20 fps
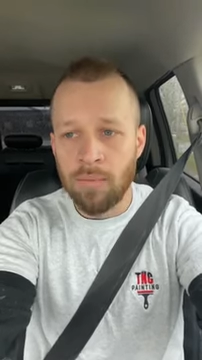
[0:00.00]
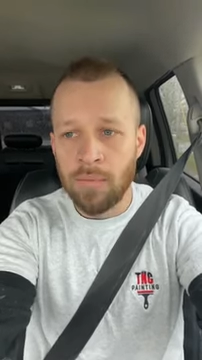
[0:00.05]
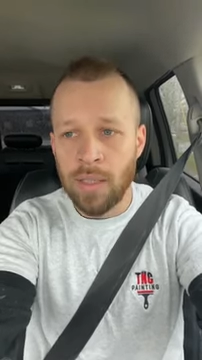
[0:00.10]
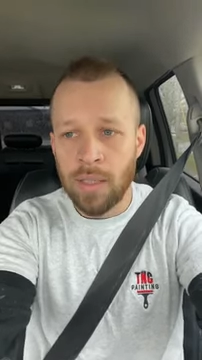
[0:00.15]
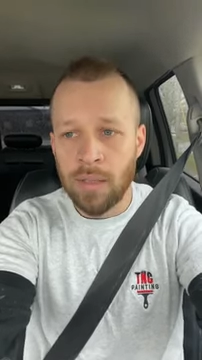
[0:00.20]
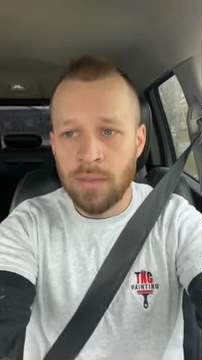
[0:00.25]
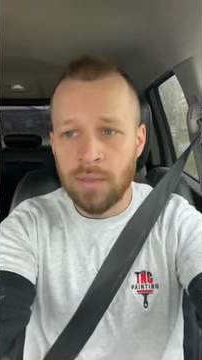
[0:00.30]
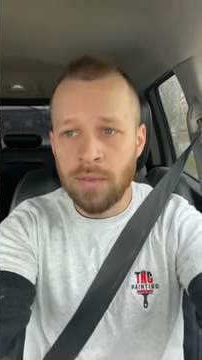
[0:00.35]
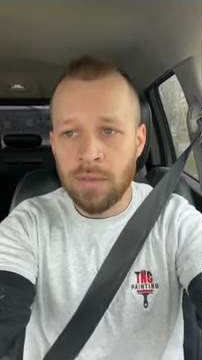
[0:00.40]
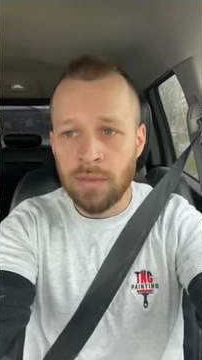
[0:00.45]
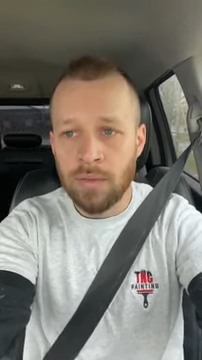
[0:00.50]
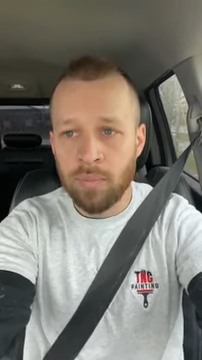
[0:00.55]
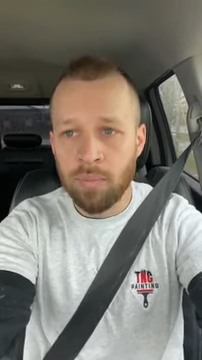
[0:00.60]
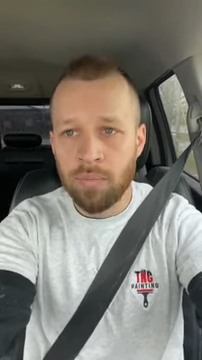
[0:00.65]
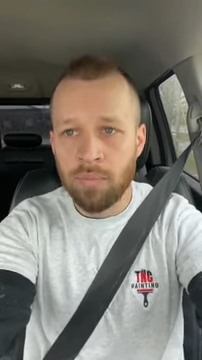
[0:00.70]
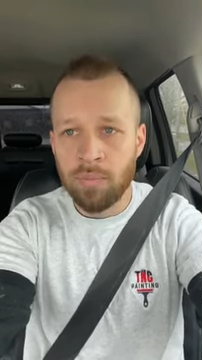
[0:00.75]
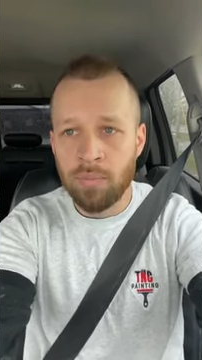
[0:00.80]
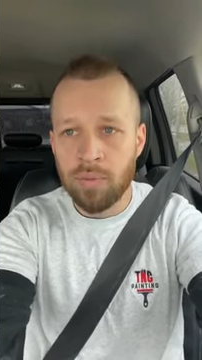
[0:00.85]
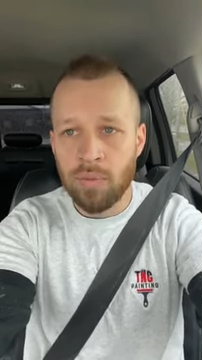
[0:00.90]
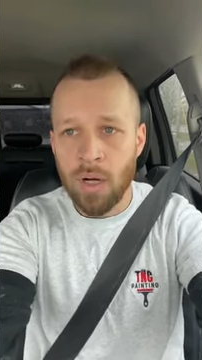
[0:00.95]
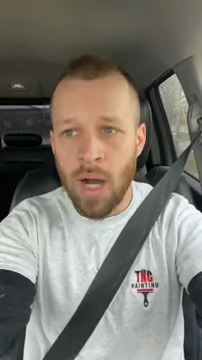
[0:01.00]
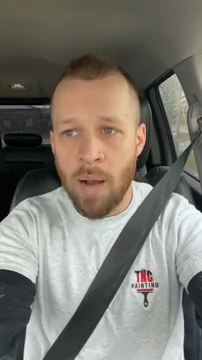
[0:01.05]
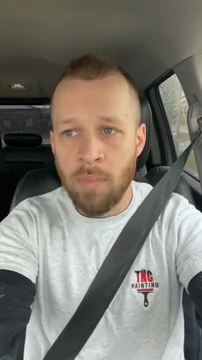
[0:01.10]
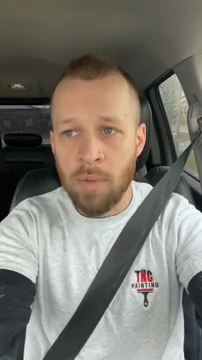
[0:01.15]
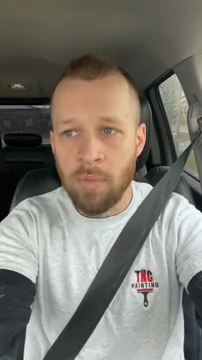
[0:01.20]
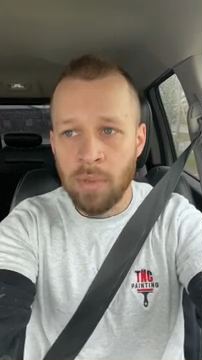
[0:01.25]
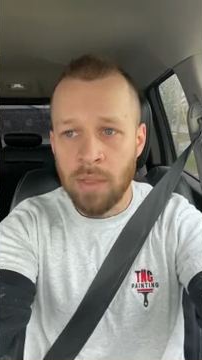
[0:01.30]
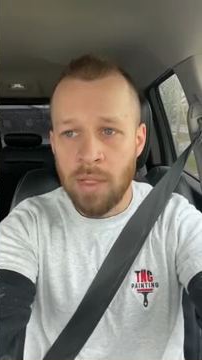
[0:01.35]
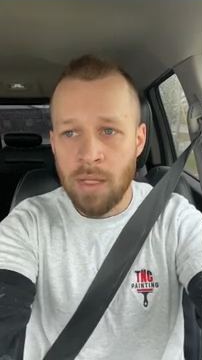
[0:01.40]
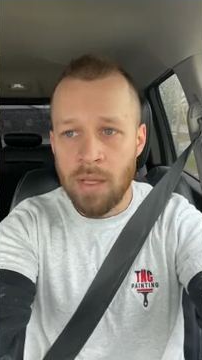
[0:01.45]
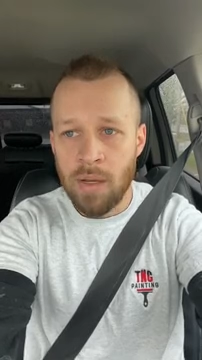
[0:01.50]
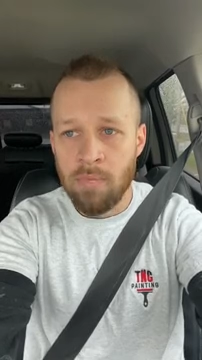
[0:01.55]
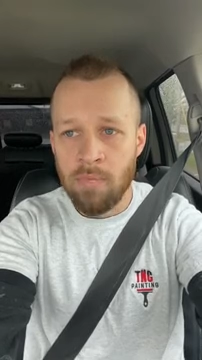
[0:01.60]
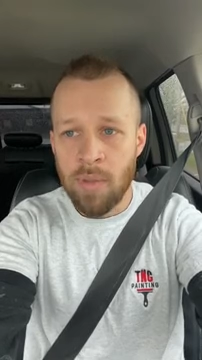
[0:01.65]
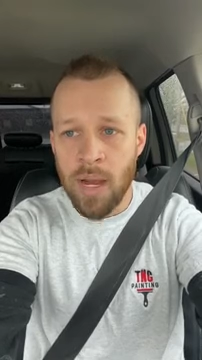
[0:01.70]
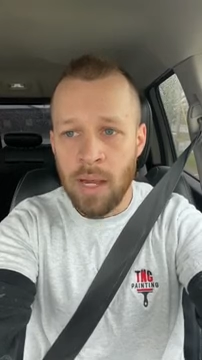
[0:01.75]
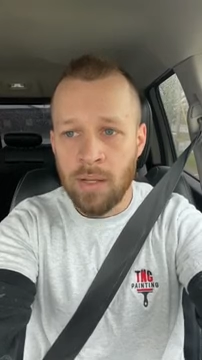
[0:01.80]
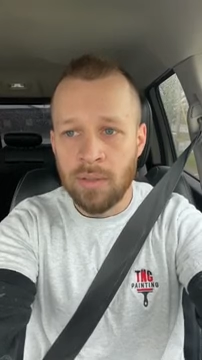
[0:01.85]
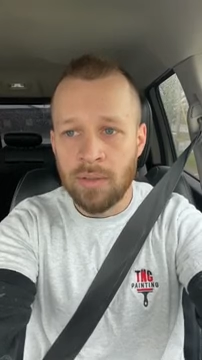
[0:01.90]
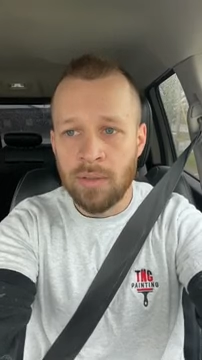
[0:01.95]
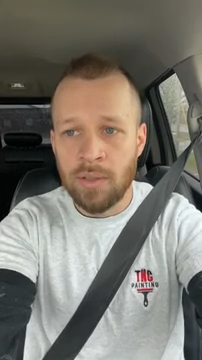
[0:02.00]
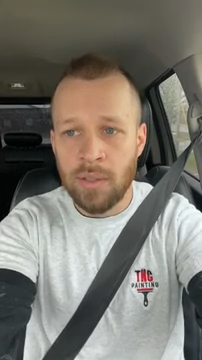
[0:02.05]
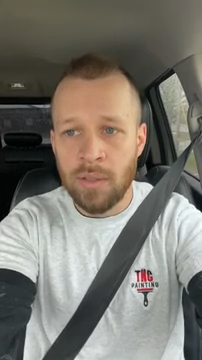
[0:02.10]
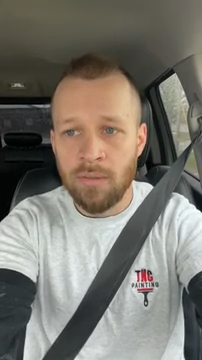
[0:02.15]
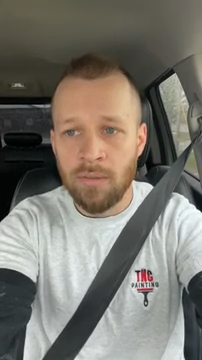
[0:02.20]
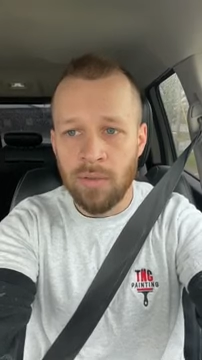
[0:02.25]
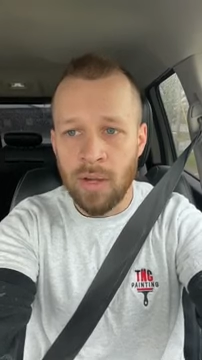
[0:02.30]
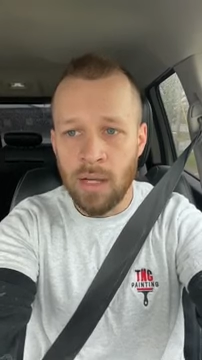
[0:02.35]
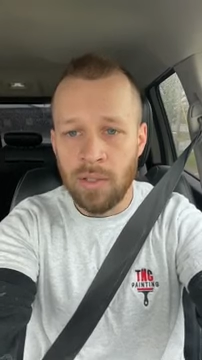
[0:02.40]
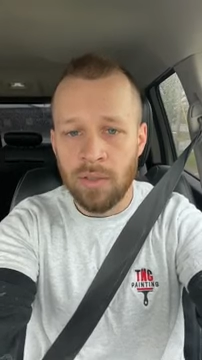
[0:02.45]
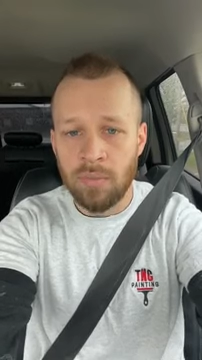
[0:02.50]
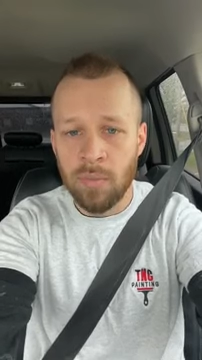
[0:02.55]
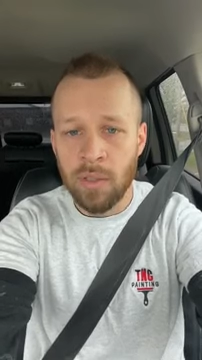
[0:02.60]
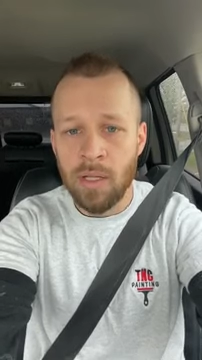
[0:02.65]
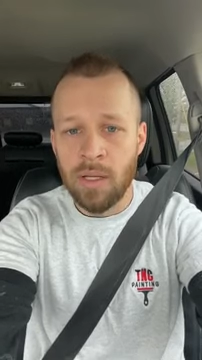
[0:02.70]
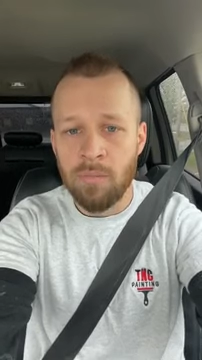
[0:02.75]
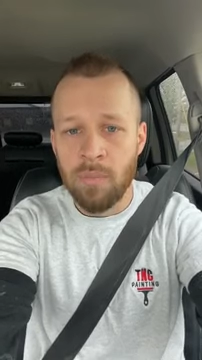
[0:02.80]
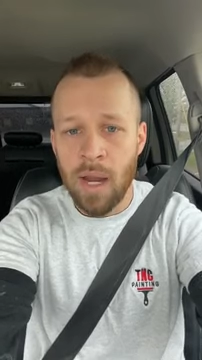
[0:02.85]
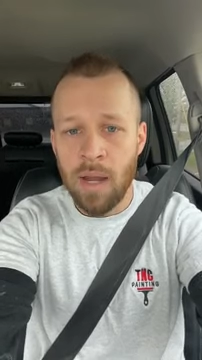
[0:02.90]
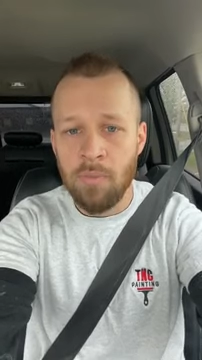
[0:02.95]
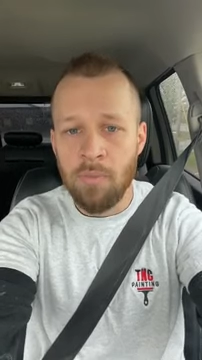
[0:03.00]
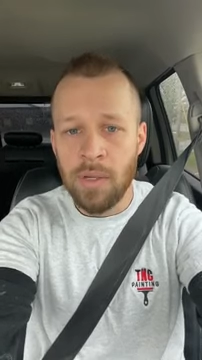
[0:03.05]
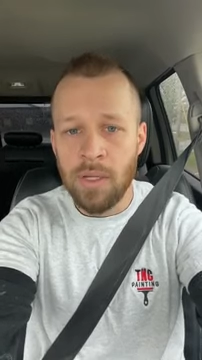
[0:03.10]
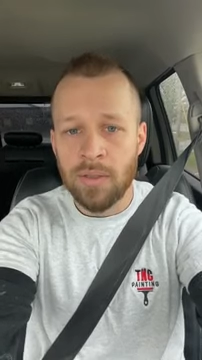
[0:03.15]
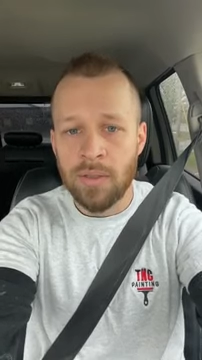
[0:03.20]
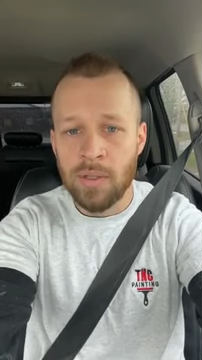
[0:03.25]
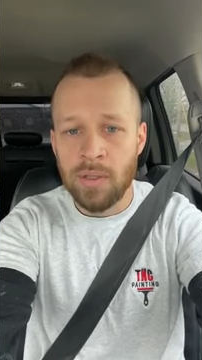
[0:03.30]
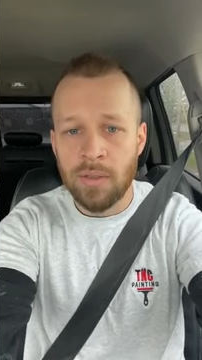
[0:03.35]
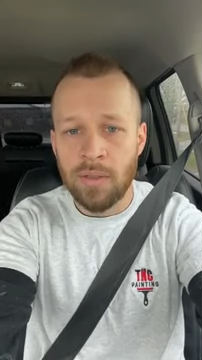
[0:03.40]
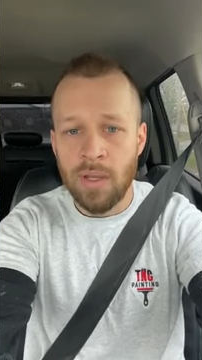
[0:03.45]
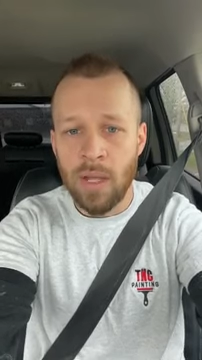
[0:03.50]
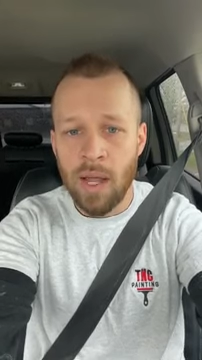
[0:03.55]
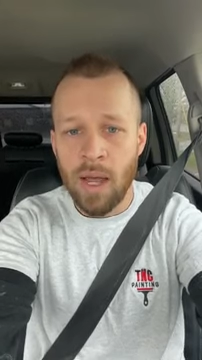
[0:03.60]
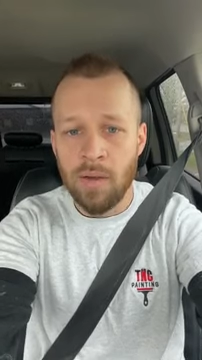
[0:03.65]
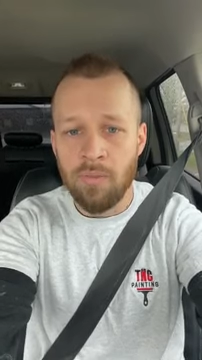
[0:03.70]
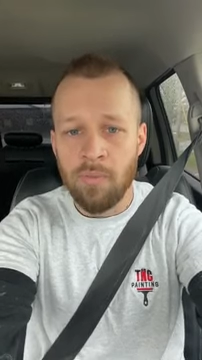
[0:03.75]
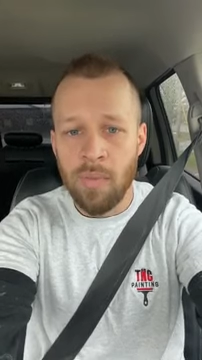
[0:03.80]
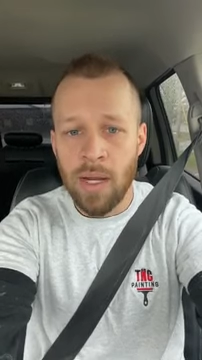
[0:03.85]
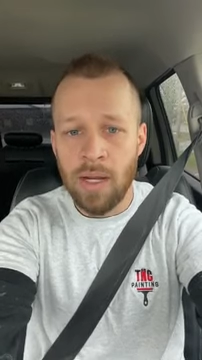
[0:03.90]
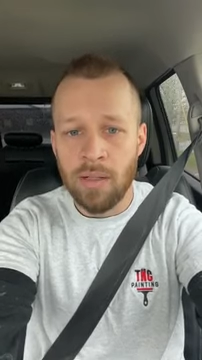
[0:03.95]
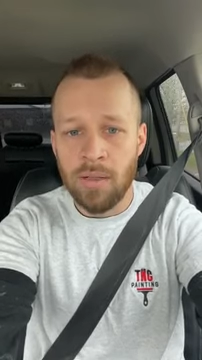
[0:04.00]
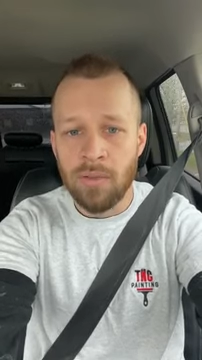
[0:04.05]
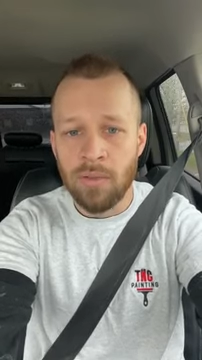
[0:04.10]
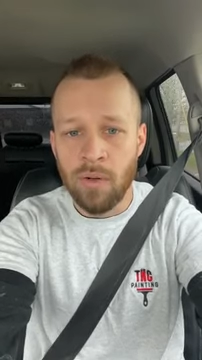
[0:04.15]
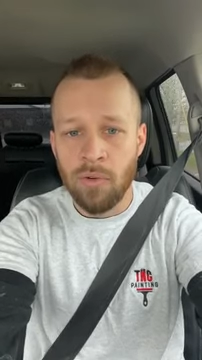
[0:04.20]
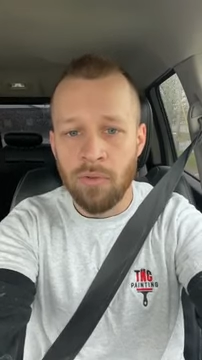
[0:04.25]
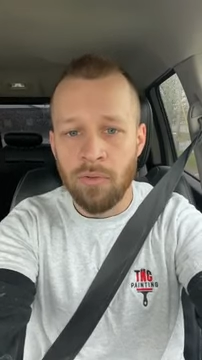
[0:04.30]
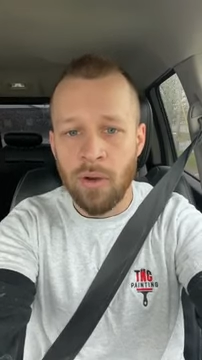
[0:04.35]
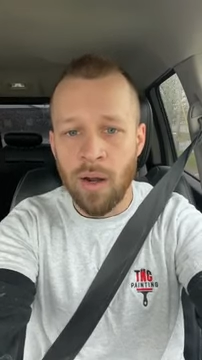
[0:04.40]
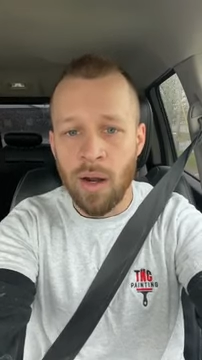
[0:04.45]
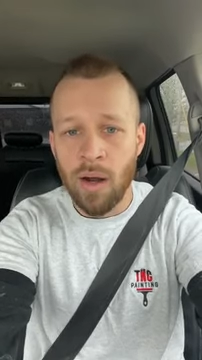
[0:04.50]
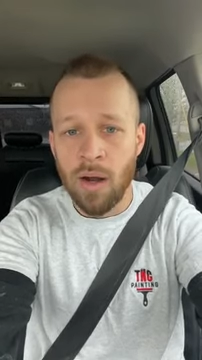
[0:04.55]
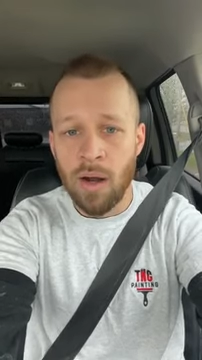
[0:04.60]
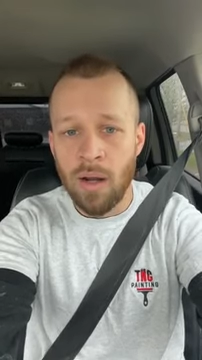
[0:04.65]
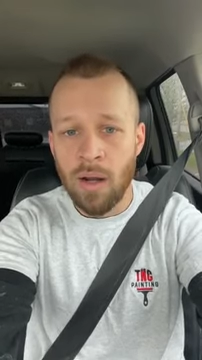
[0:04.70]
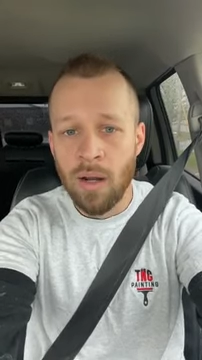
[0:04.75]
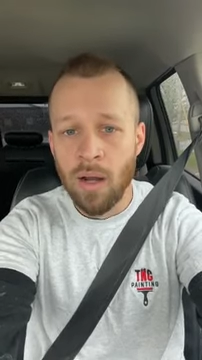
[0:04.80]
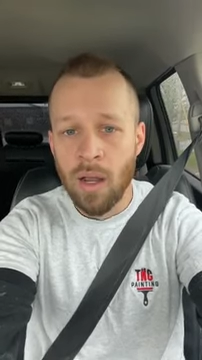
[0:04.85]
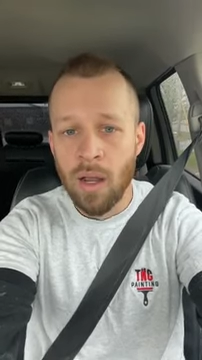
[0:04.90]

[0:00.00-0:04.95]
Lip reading: It's probably the best investment in my business that I've made so far.